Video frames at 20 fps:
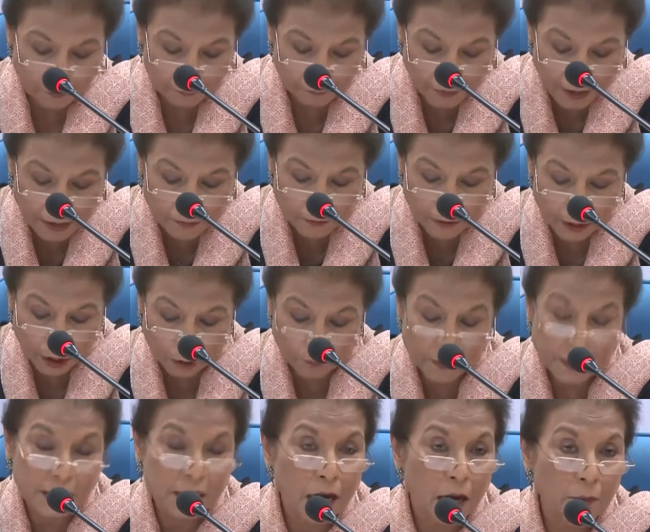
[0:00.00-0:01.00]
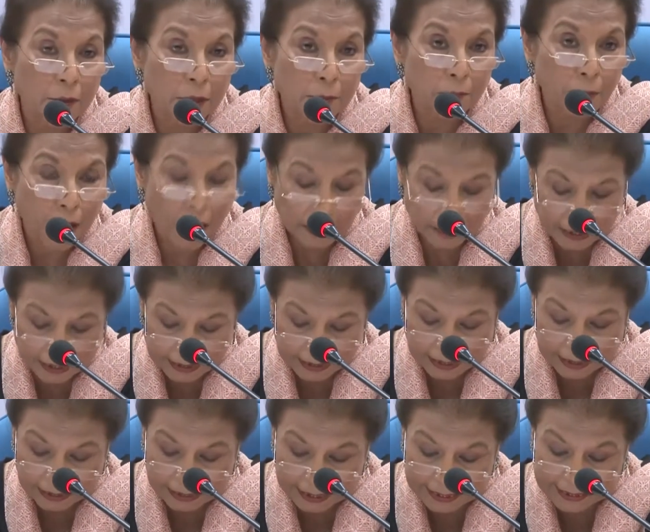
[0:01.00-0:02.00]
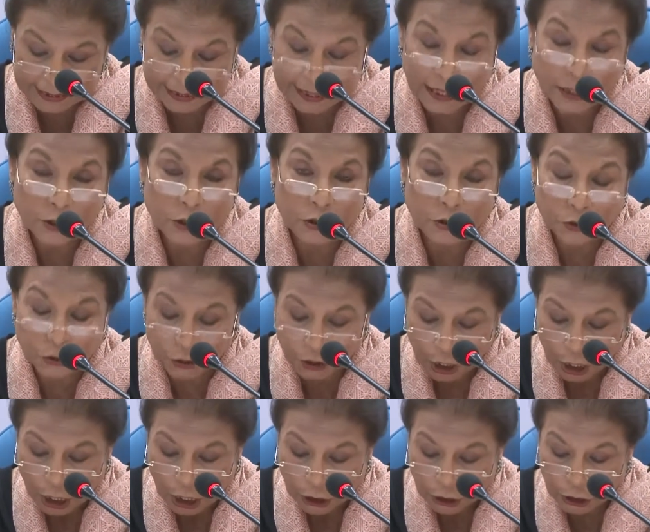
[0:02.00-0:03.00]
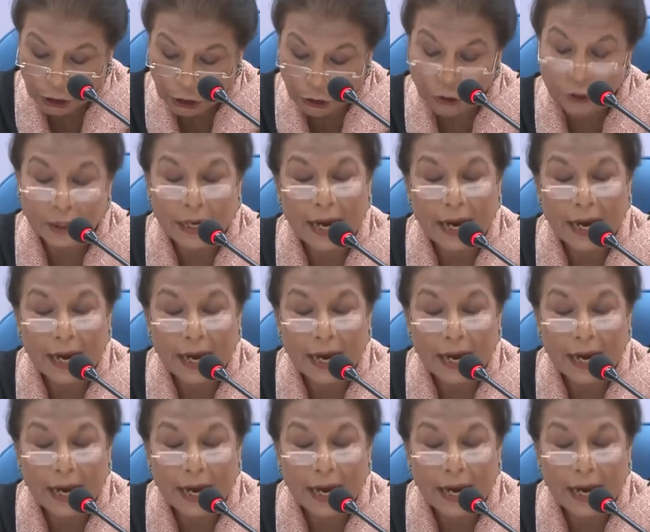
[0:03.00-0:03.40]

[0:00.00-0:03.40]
favor of Islamic parties in these elections stood